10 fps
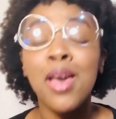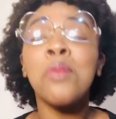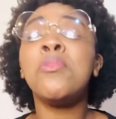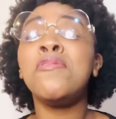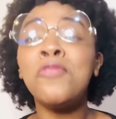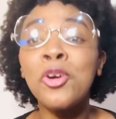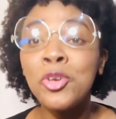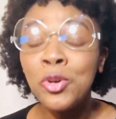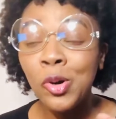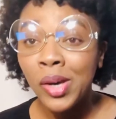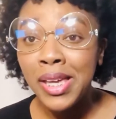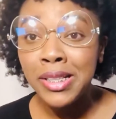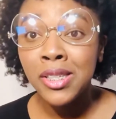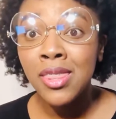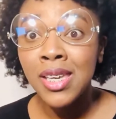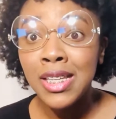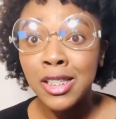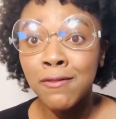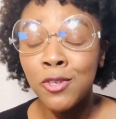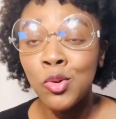Before you go into the
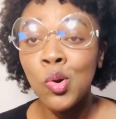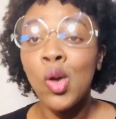interview,